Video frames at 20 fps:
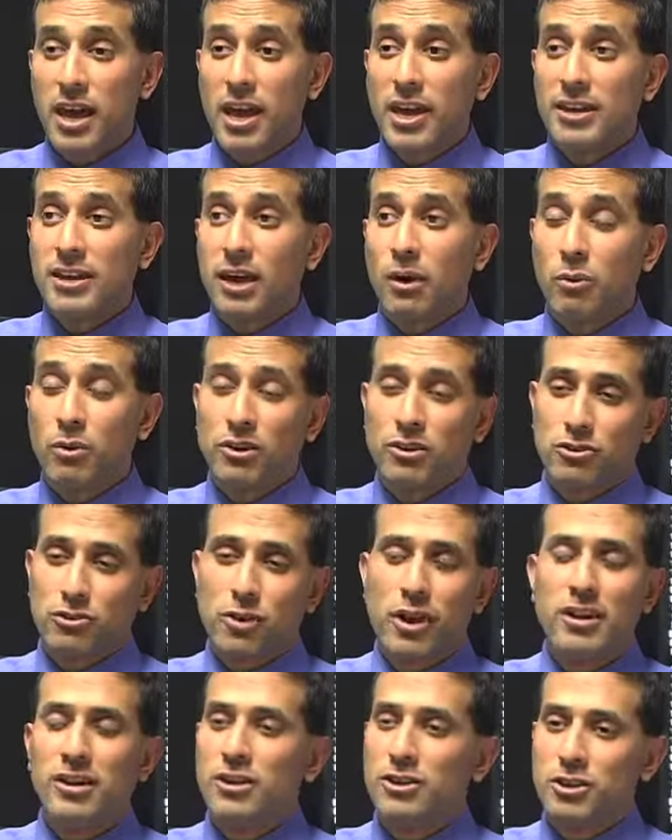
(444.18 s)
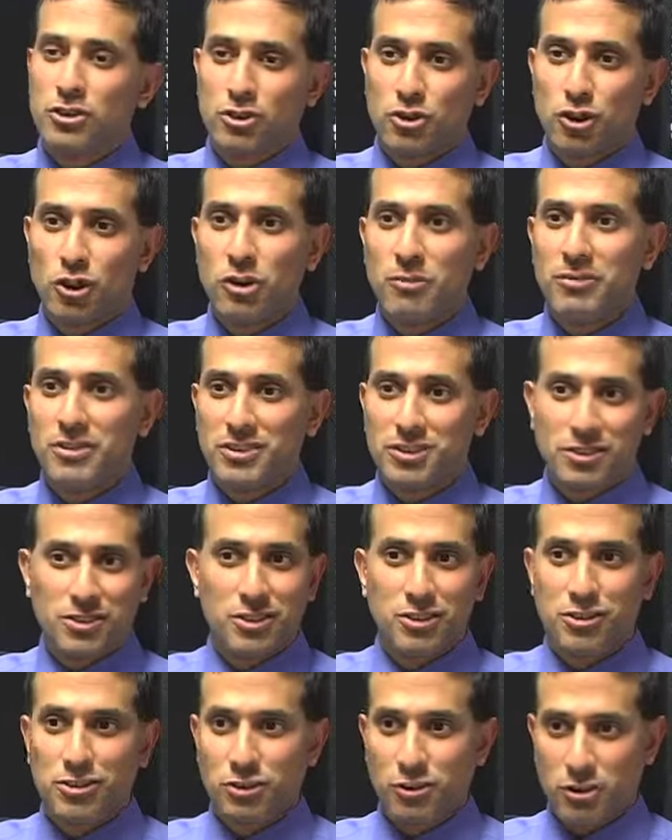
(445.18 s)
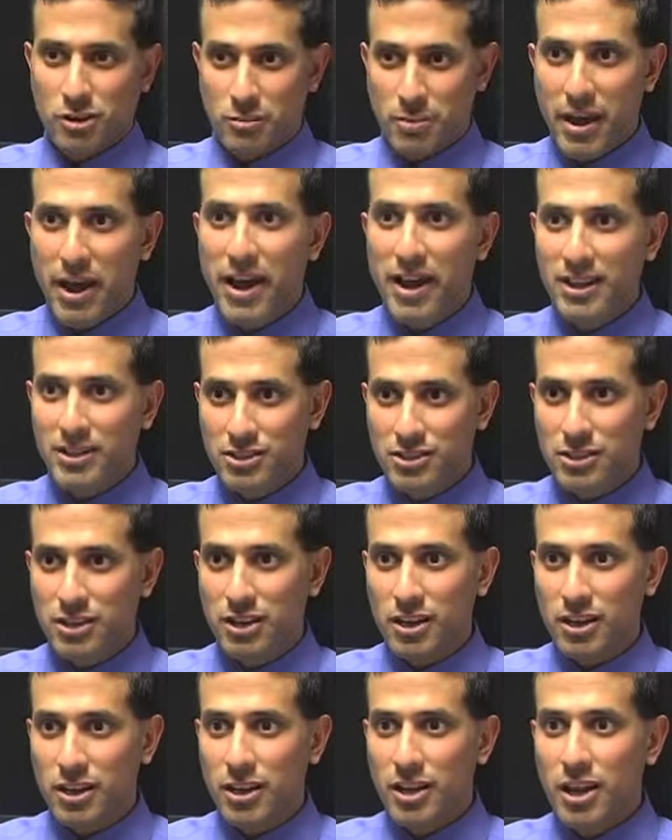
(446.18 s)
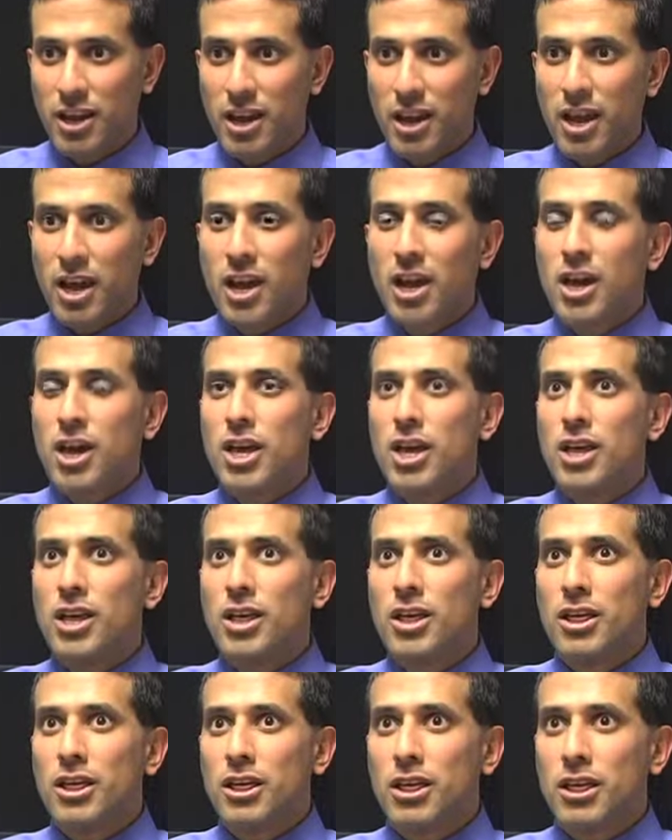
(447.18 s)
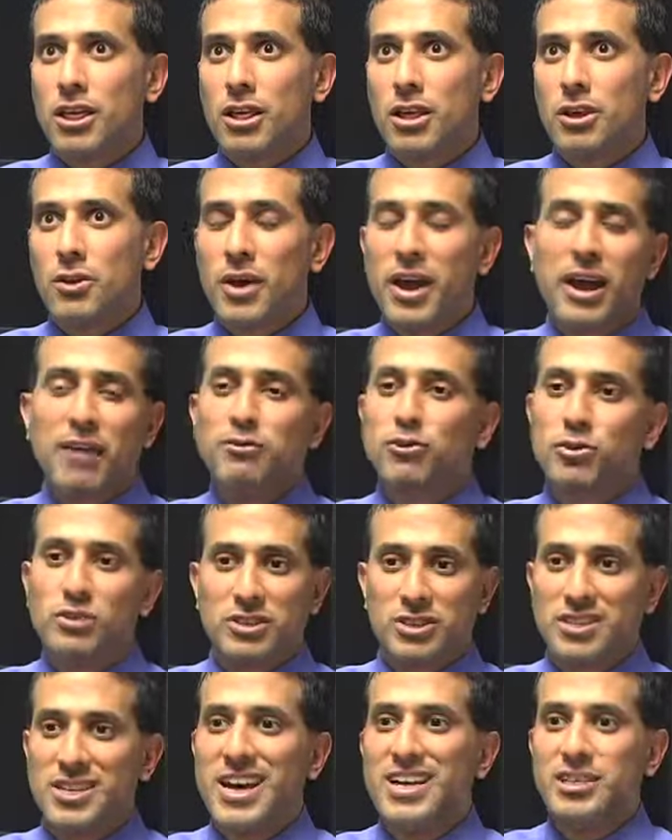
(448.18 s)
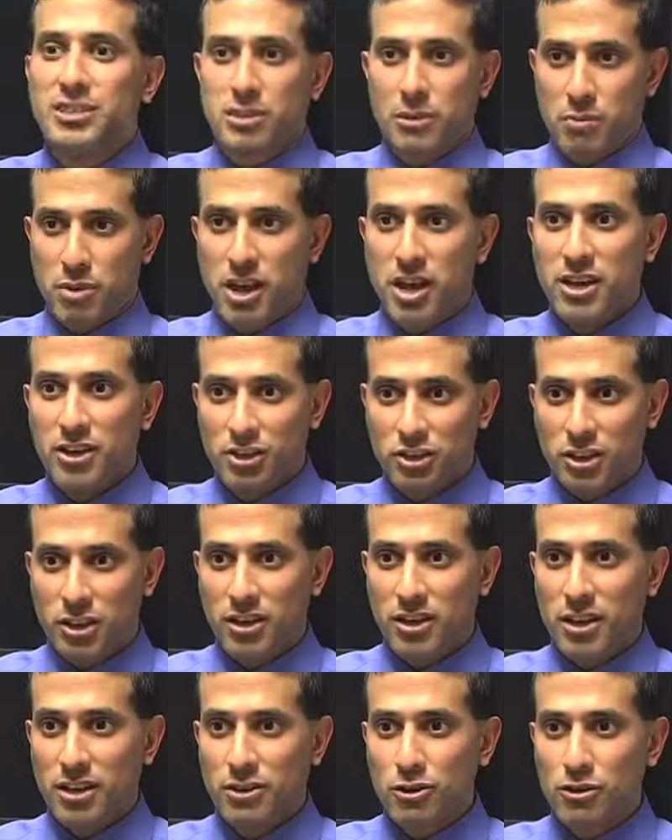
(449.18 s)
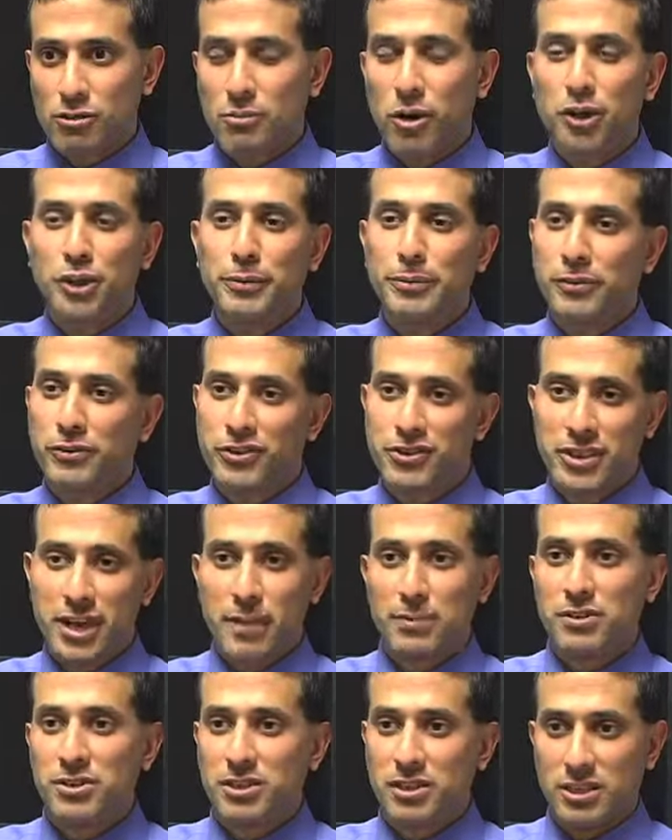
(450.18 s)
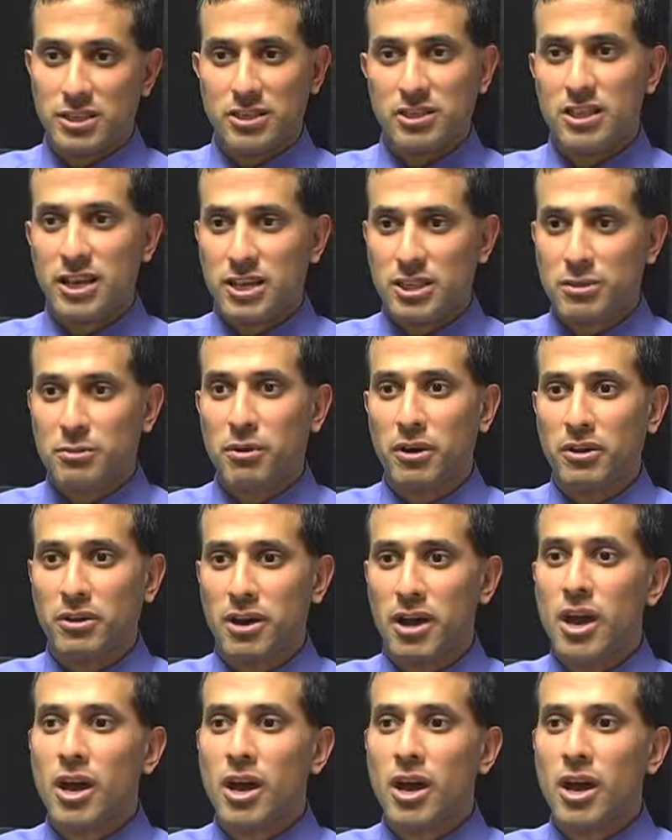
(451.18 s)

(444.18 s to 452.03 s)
Now, when you're trying to determine decisional capacity, you have to assess the patient, and there's multiple steps to the assessment.